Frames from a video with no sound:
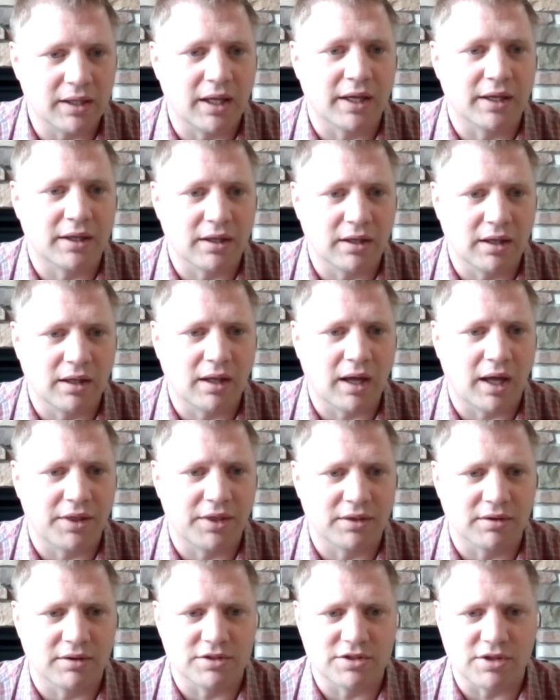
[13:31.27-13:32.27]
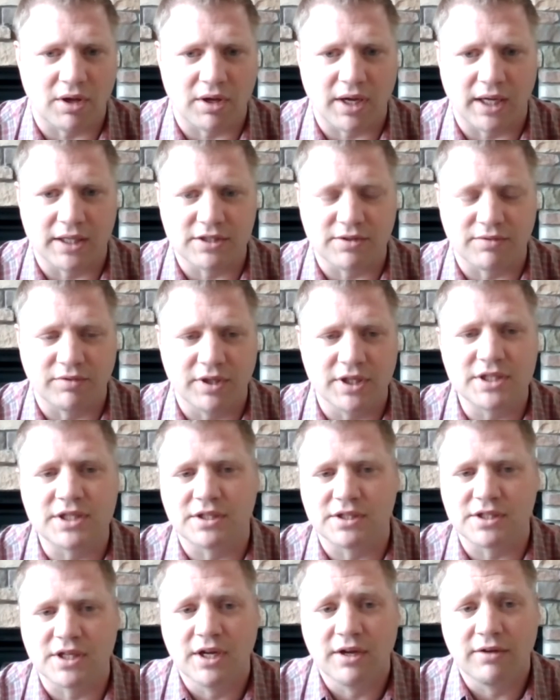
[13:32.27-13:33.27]
Like I think there's all kinds of
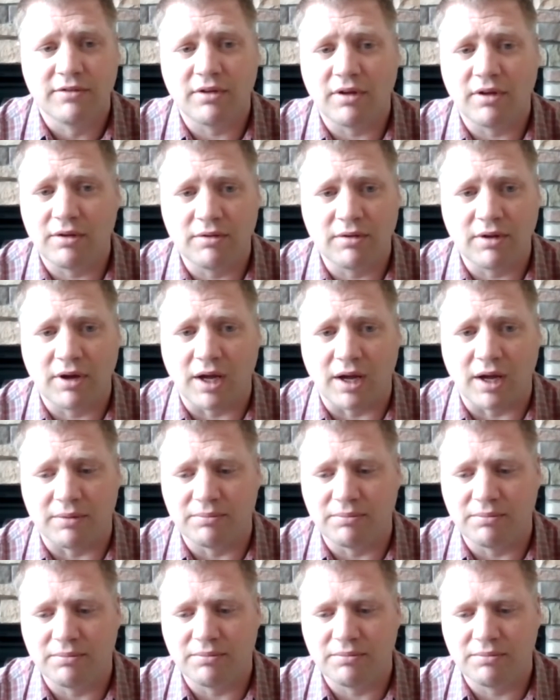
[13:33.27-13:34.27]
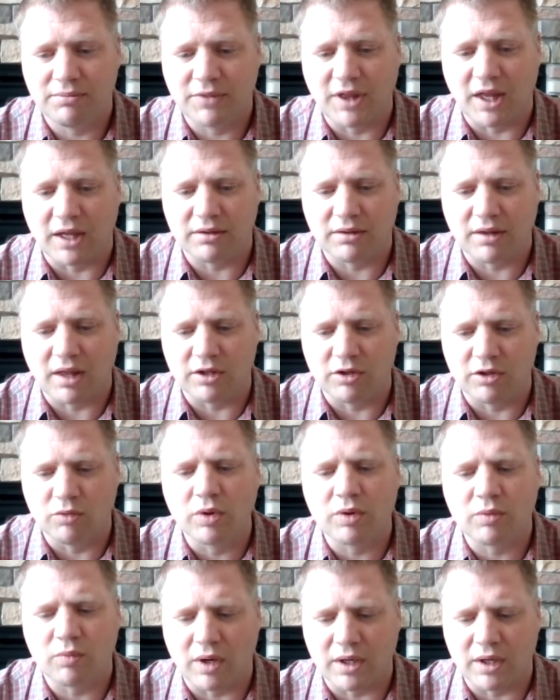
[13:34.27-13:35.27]
reasons that you
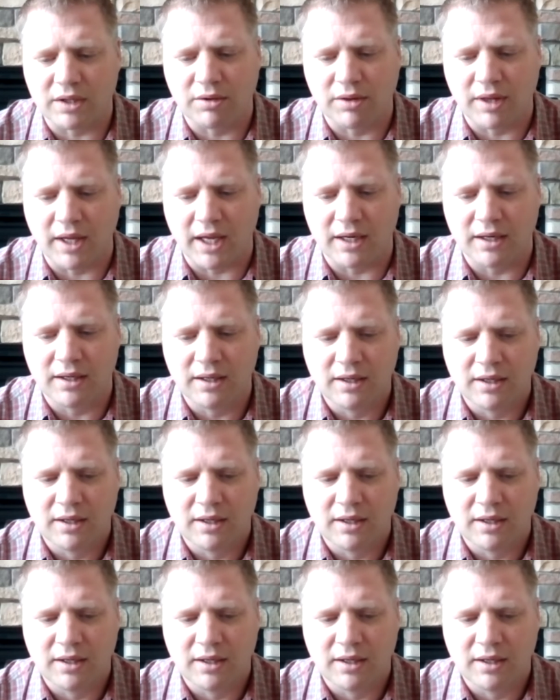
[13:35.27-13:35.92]
wouldn't want to do that.